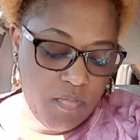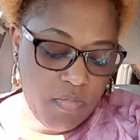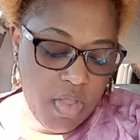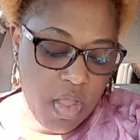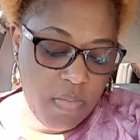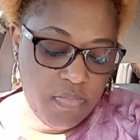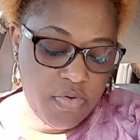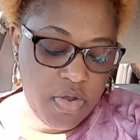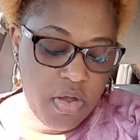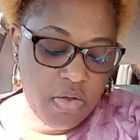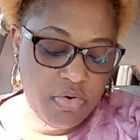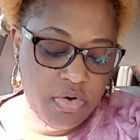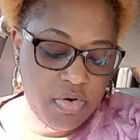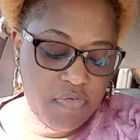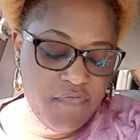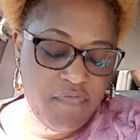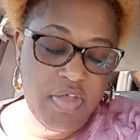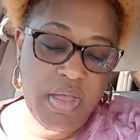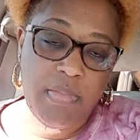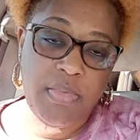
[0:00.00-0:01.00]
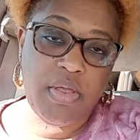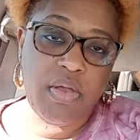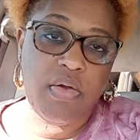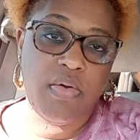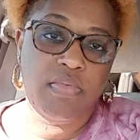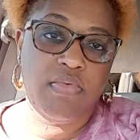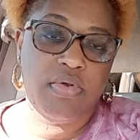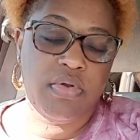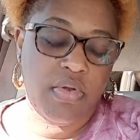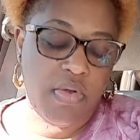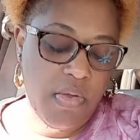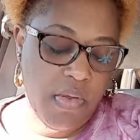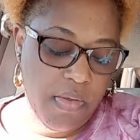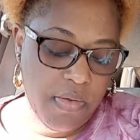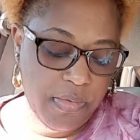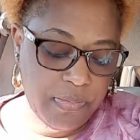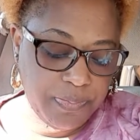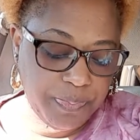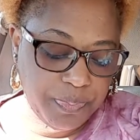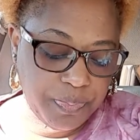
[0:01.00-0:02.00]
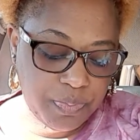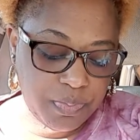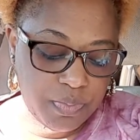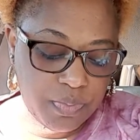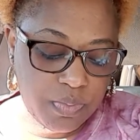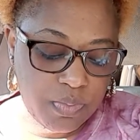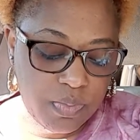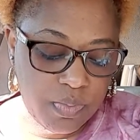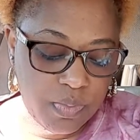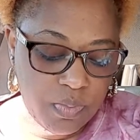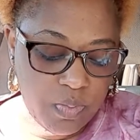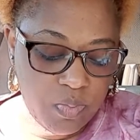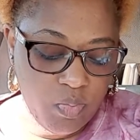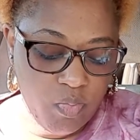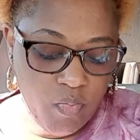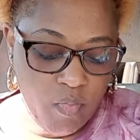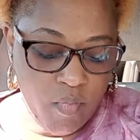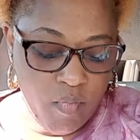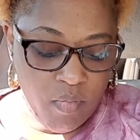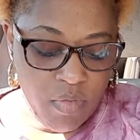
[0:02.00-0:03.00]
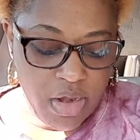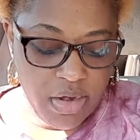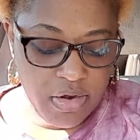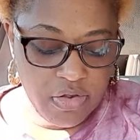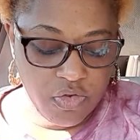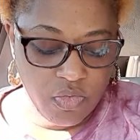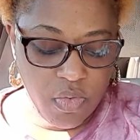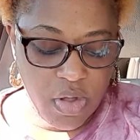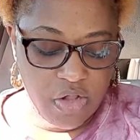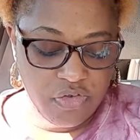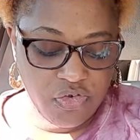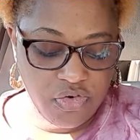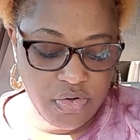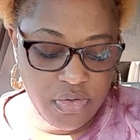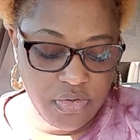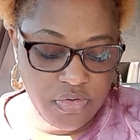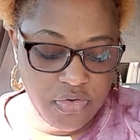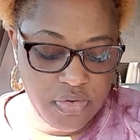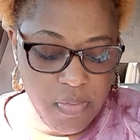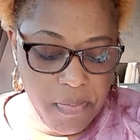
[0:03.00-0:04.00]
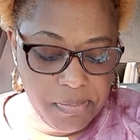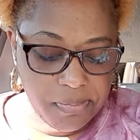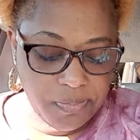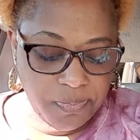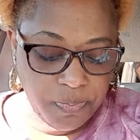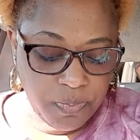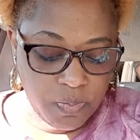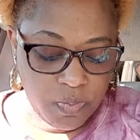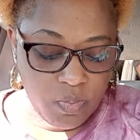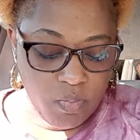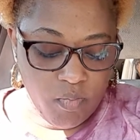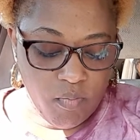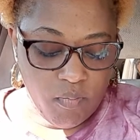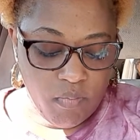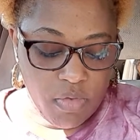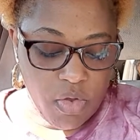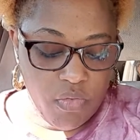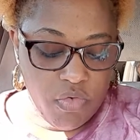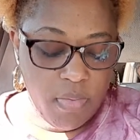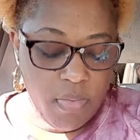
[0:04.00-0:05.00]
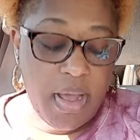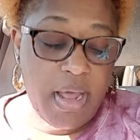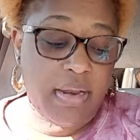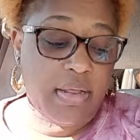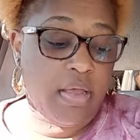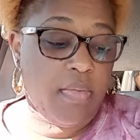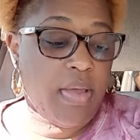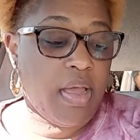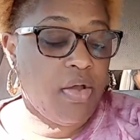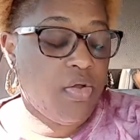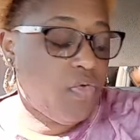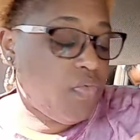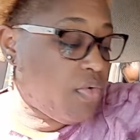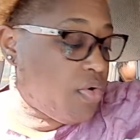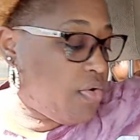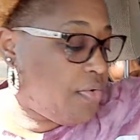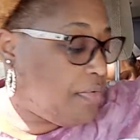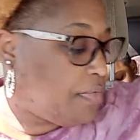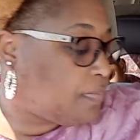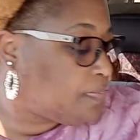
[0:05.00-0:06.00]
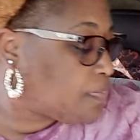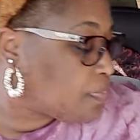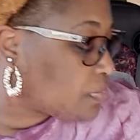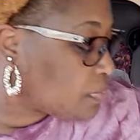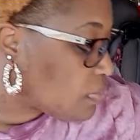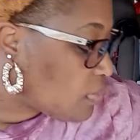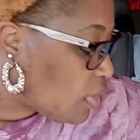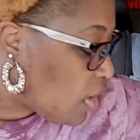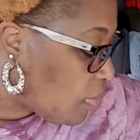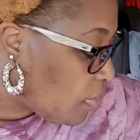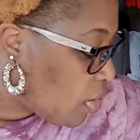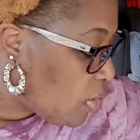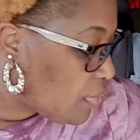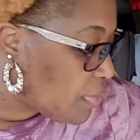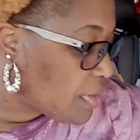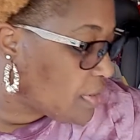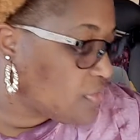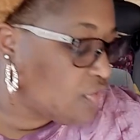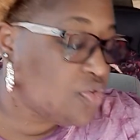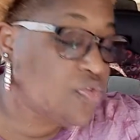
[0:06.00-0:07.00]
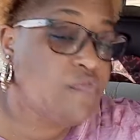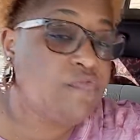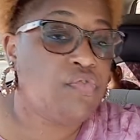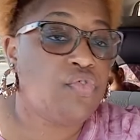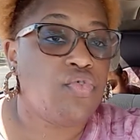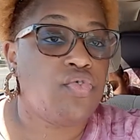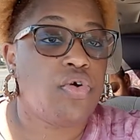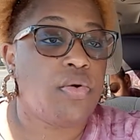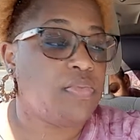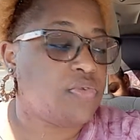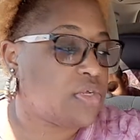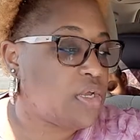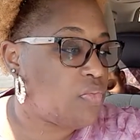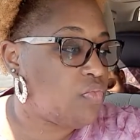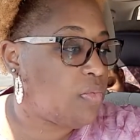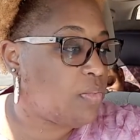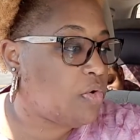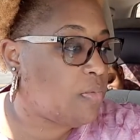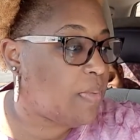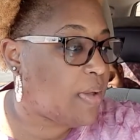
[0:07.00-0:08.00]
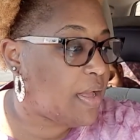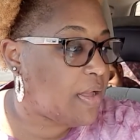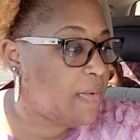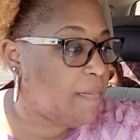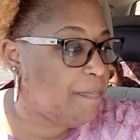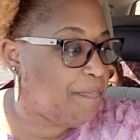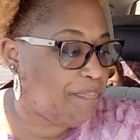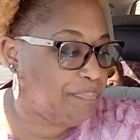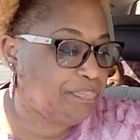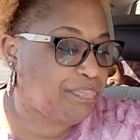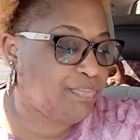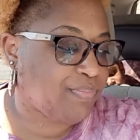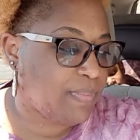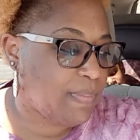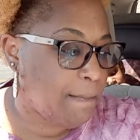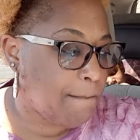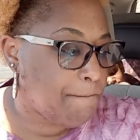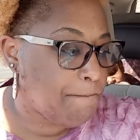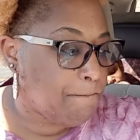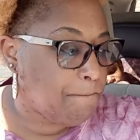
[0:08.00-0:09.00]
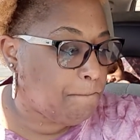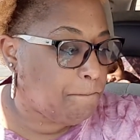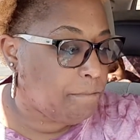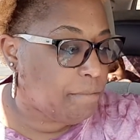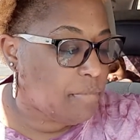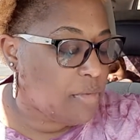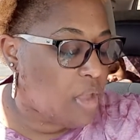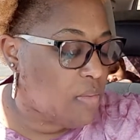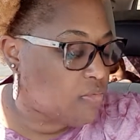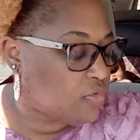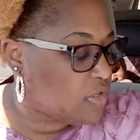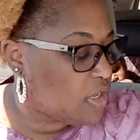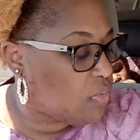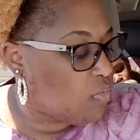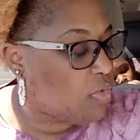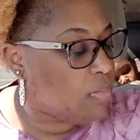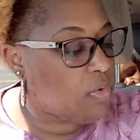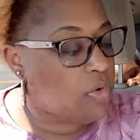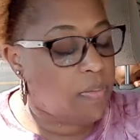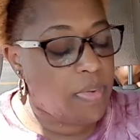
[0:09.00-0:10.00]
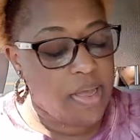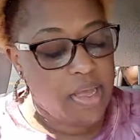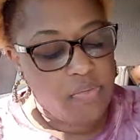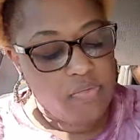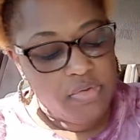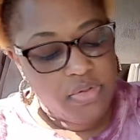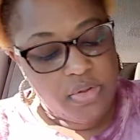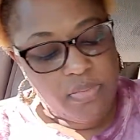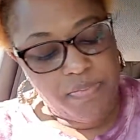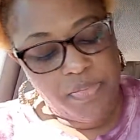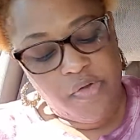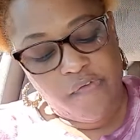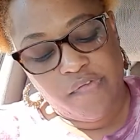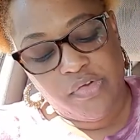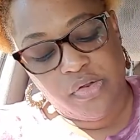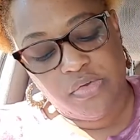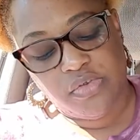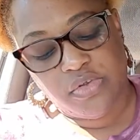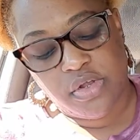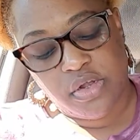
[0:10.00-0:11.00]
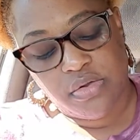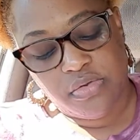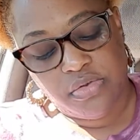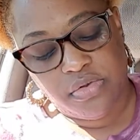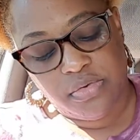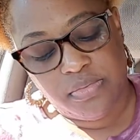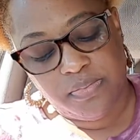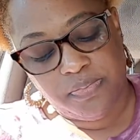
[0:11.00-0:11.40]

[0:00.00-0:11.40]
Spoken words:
I'm talking to the family on the, that's watching us. We're about to get back on the road. I know I'm getting too full. I'm gonna take one more bite. I'm gonna take one more bite with the buffalo sauce.